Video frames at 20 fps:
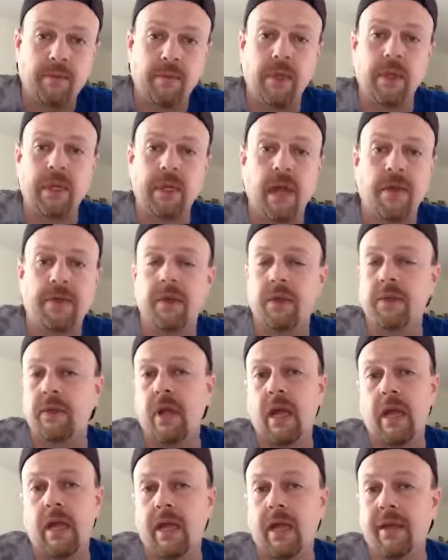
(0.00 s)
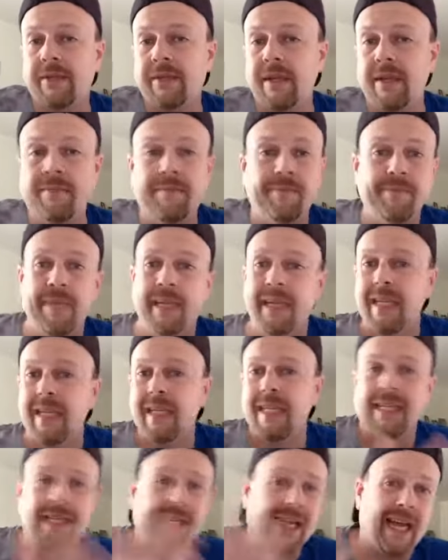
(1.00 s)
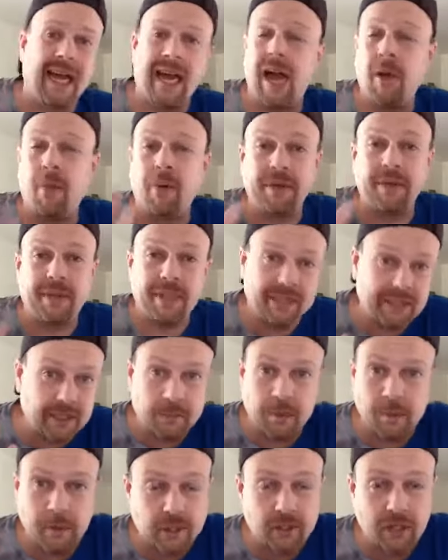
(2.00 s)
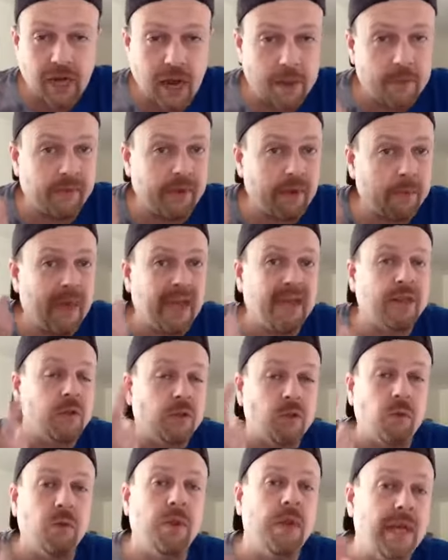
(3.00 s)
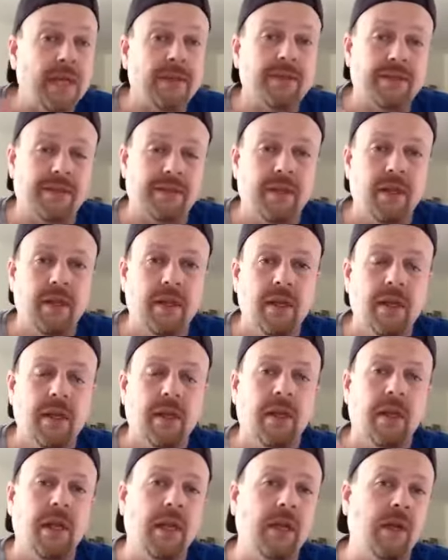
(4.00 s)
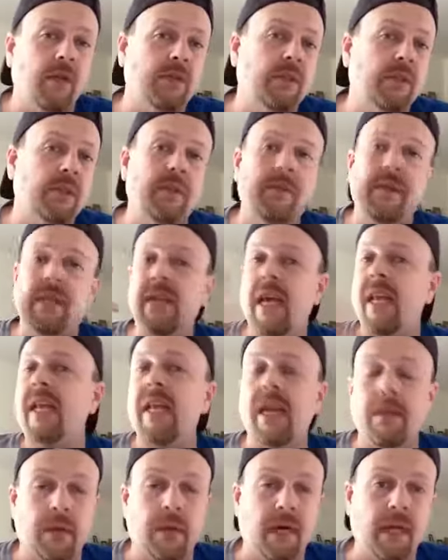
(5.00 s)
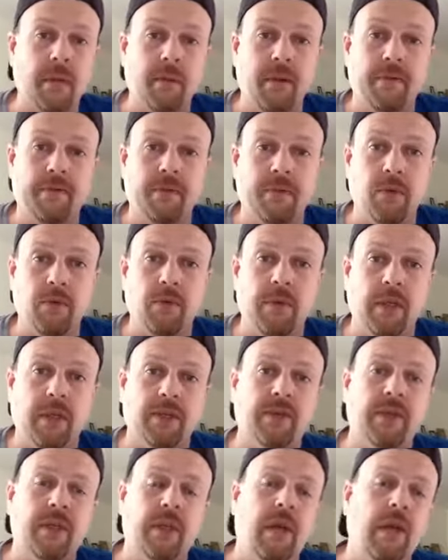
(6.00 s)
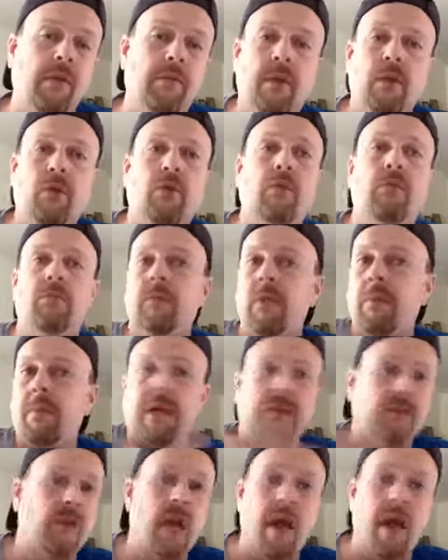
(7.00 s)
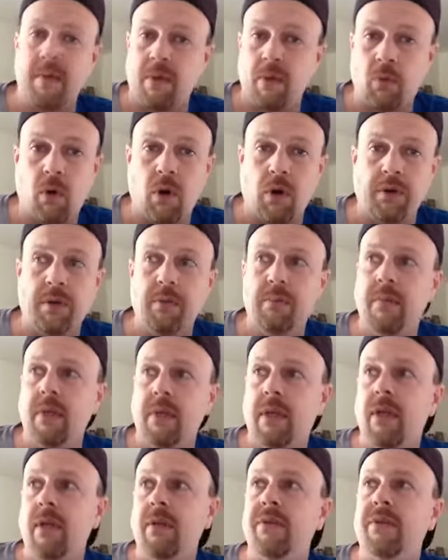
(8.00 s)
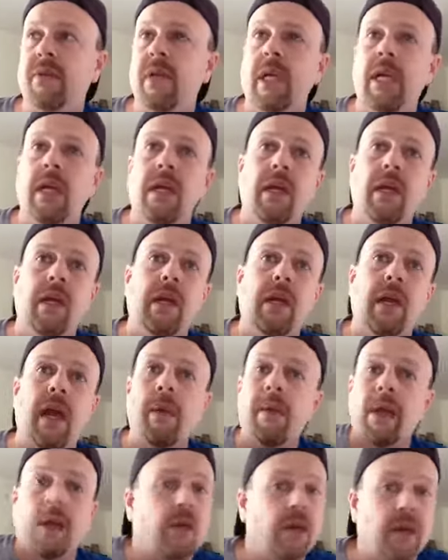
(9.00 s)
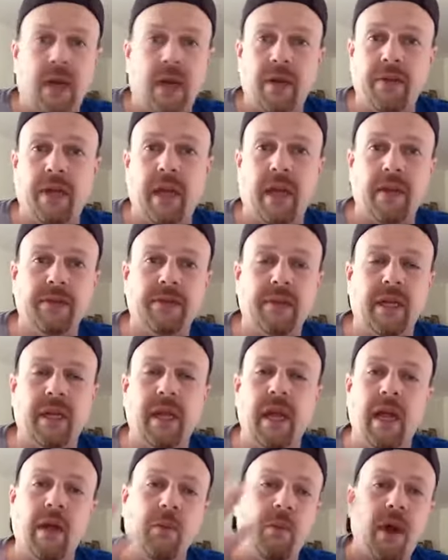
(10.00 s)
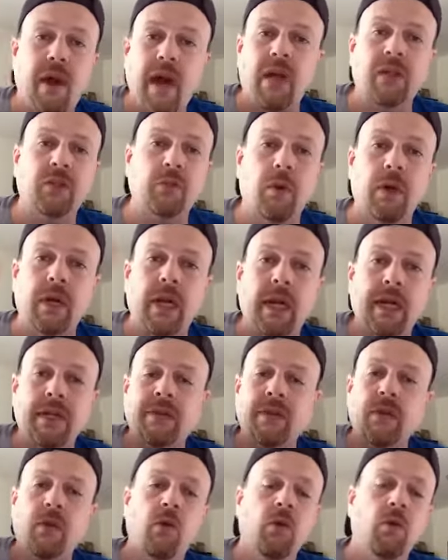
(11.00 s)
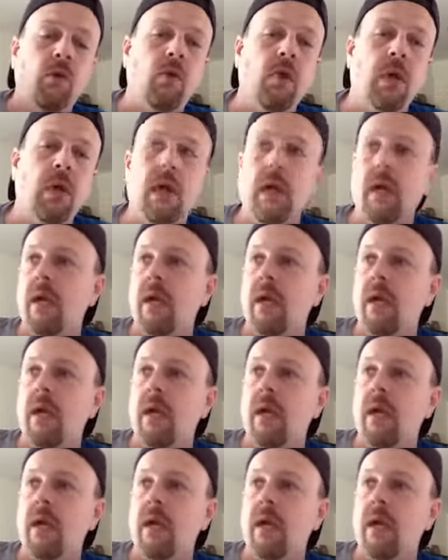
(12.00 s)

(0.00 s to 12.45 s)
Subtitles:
Really nothing, because I said I want this to be my job. If I get paid to do this, just even get any kind of money coming in from doing this, it'd be the best job in the world, because I'm not good at anything else. Like warehouse work I could do.